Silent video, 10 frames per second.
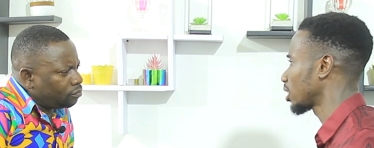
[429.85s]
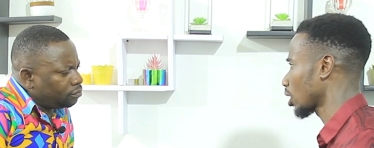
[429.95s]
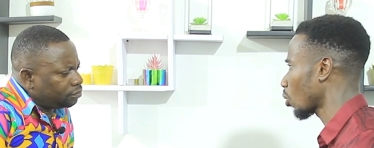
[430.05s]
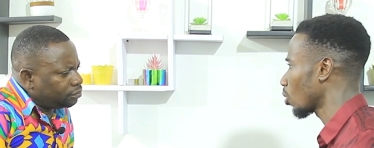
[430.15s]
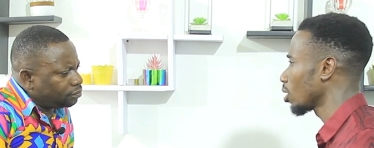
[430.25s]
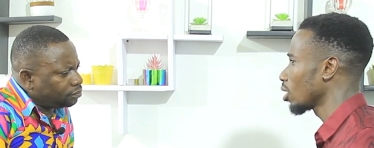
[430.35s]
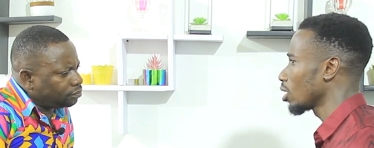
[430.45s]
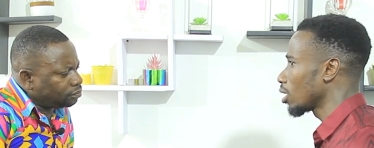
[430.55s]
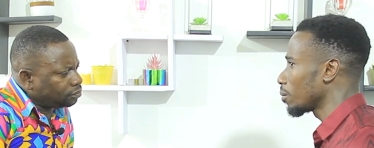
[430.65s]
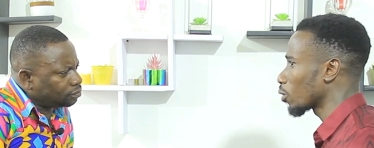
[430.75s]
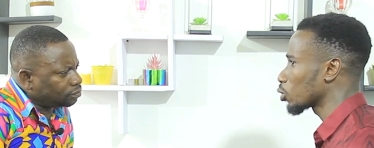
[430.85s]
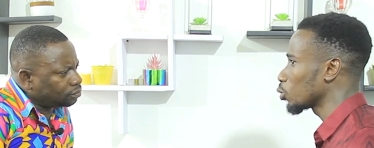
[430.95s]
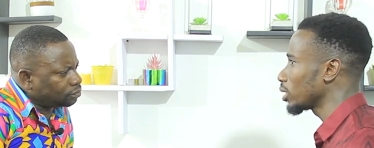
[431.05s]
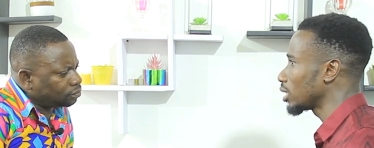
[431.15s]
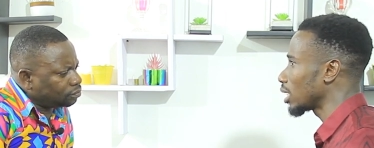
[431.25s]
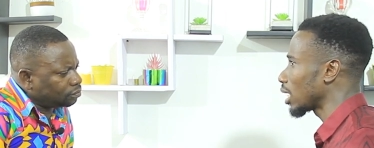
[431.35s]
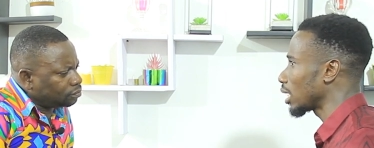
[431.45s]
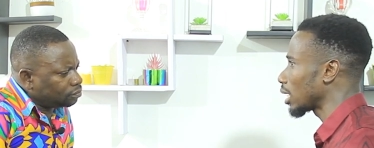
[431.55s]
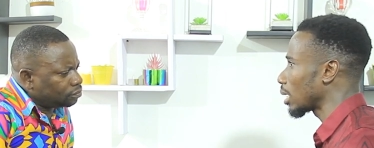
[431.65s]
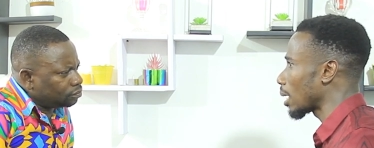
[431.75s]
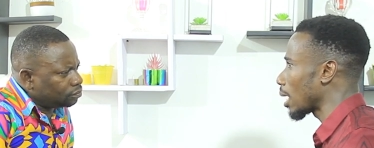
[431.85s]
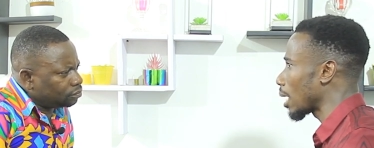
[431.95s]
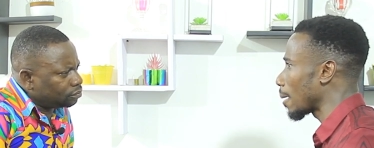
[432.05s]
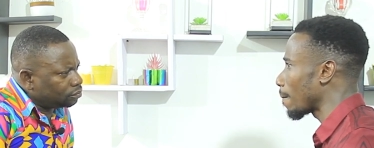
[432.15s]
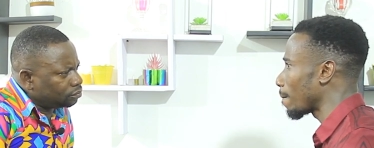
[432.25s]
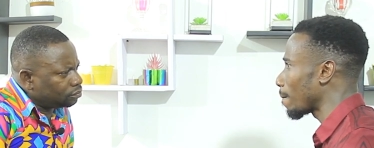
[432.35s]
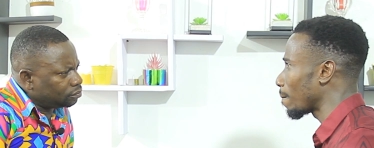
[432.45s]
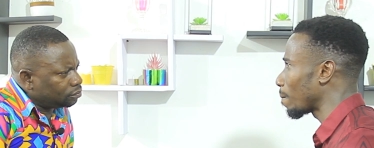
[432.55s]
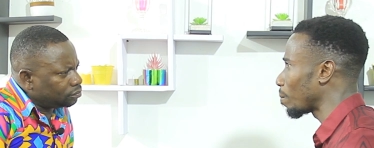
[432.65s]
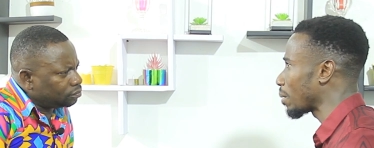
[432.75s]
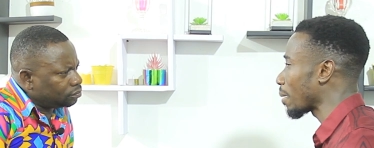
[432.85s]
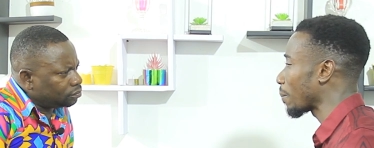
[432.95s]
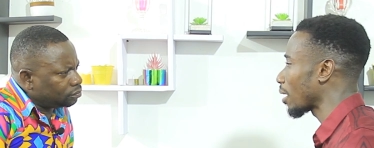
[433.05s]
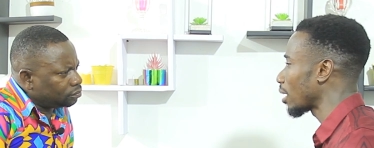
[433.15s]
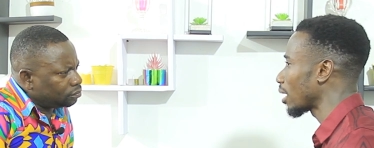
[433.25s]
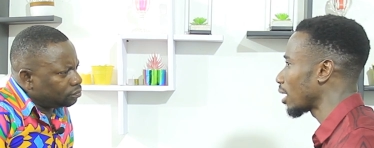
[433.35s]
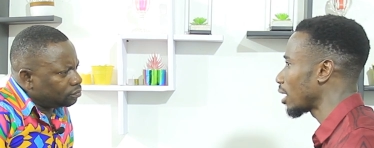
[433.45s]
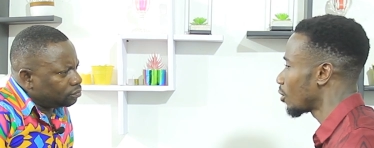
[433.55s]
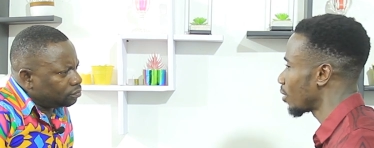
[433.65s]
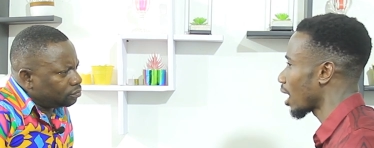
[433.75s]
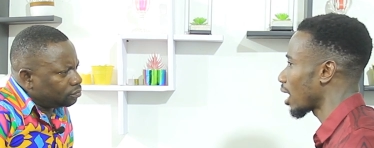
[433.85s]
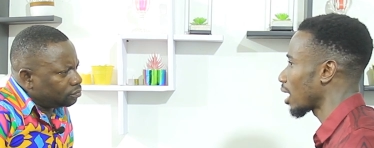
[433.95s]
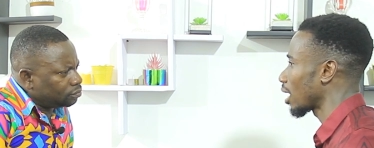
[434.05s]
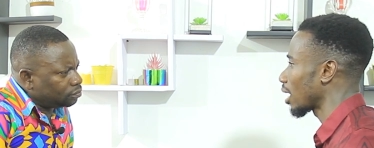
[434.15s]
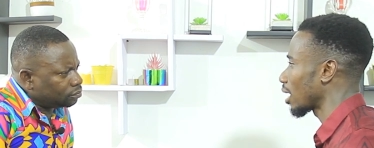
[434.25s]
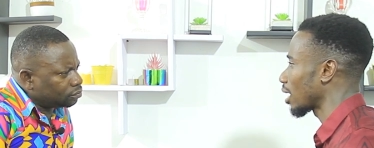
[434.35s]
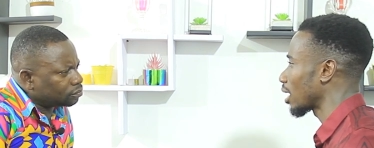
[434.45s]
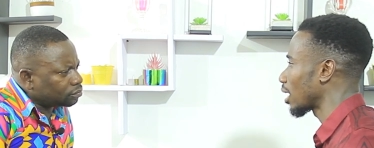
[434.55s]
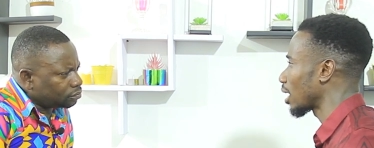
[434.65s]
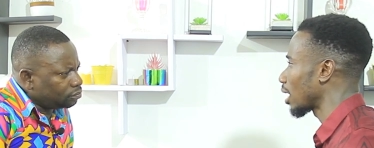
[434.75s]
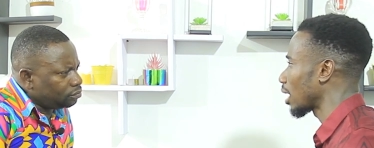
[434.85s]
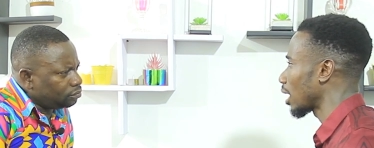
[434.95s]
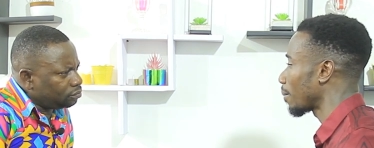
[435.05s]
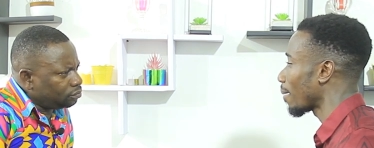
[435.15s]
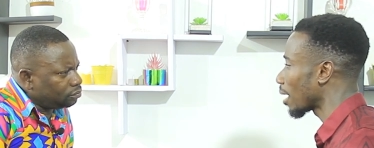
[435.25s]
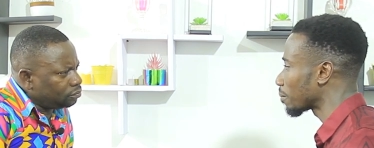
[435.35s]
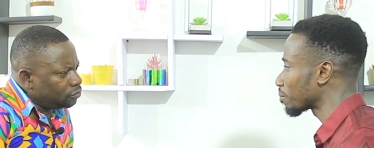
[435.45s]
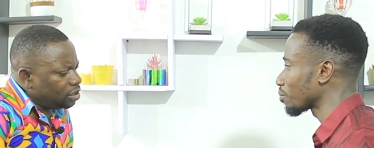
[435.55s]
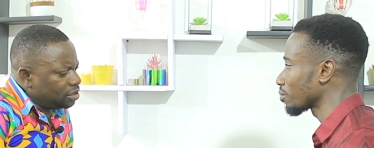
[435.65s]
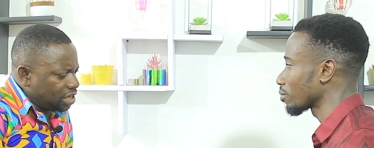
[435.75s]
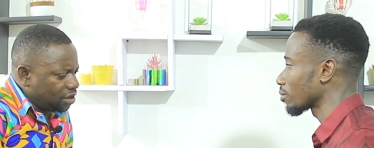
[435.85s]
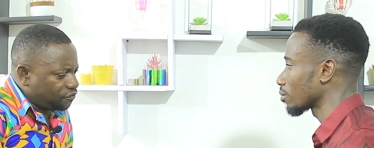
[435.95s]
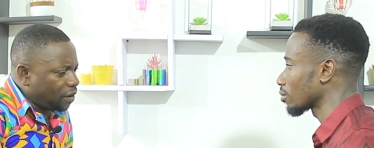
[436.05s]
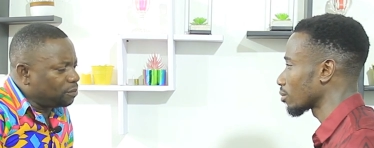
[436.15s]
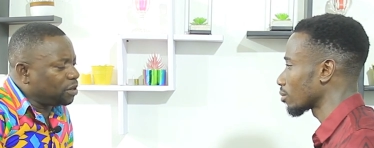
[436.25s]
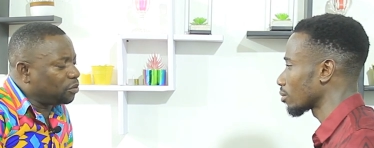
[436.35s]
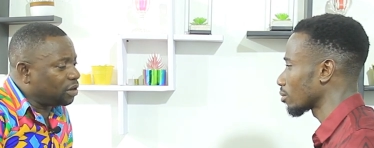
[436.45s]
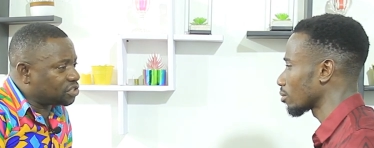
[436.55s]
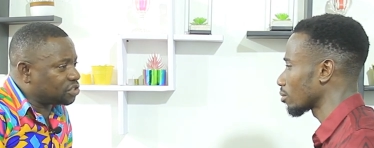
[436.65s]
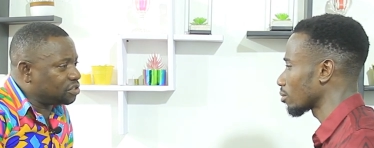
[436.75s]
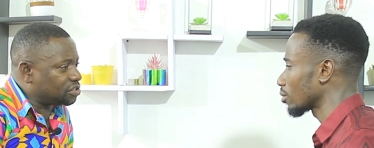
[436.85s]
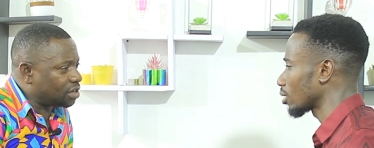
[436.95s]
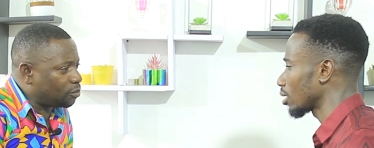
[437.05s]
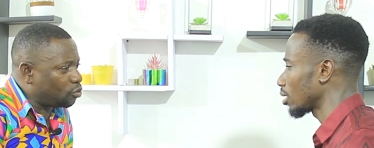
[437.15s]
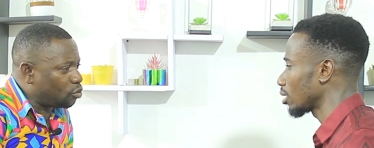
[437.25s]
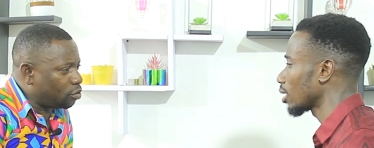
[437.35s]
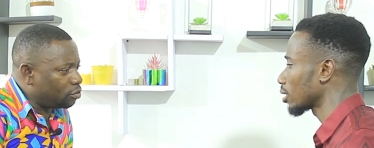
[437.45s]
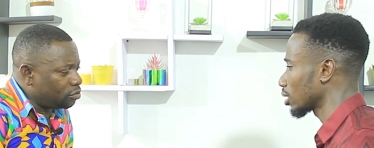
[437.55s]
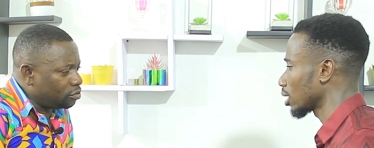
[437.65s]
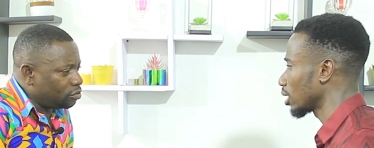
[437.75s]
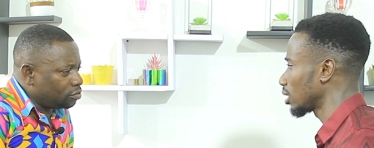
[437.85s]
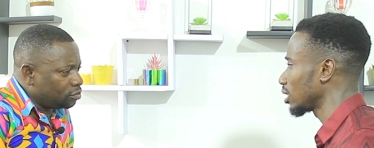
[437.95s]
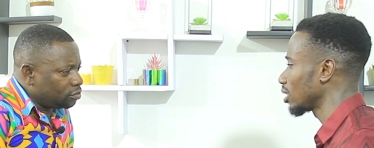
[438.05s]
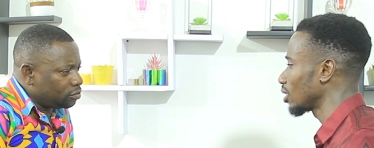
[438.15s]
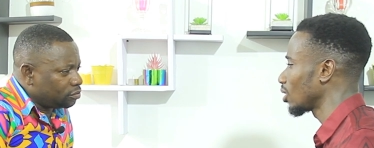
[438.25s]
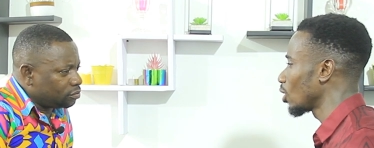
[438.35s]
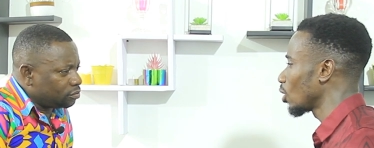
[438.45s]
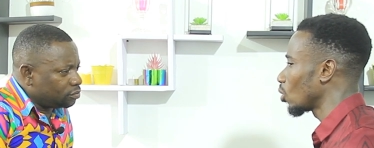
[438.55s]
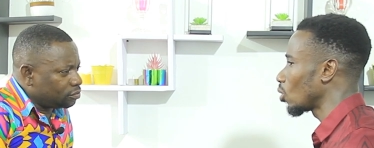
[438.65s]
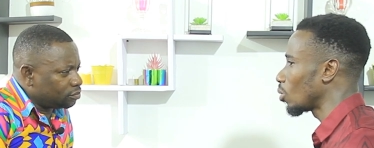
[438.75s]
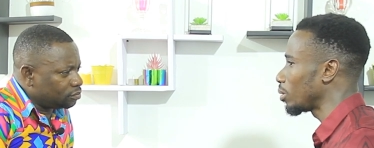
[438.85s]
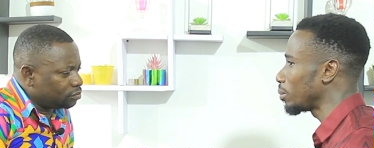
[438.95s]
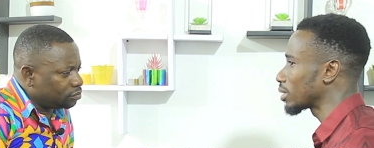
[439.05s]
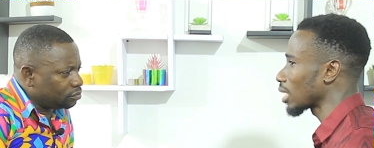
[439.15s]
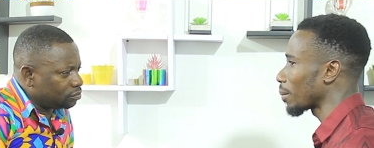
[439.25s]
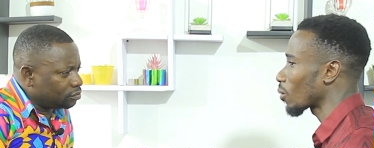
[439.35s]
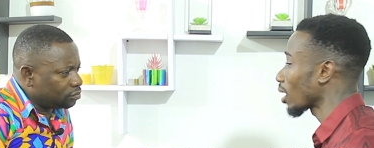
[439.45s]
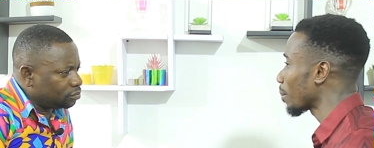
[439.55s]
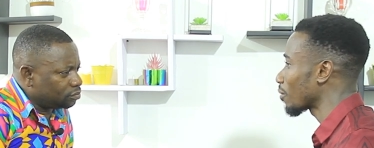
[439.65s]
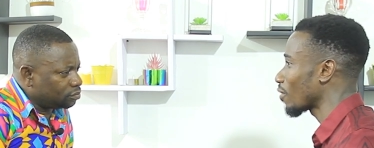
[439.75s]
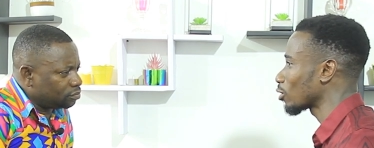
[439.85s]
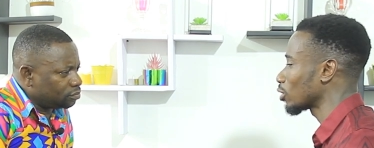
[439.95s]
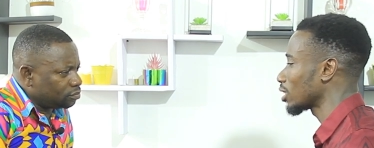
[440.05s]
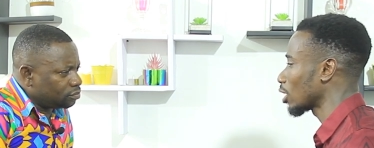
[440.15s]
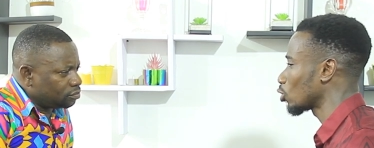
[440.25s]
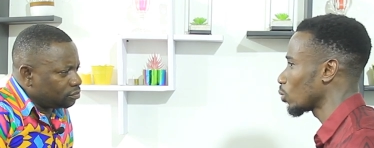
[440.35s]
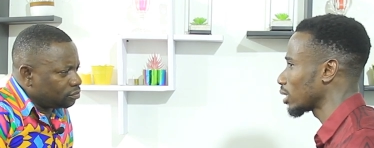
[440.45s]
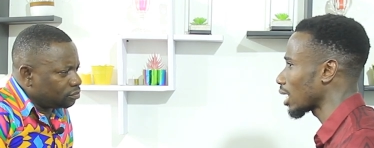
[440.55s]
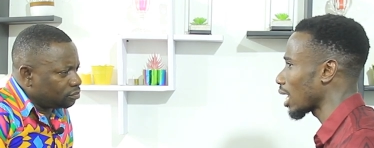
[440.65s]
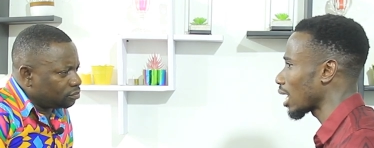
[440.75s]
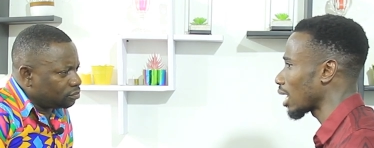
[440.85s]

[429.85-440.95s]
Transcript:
Speaker 1: tell. Was 2 AJ a year, never in me ever.
Speaker 2: It's a family relations no more. Yes, and tea
Speaker 1: or be beside me quite fast to share 2 AJ.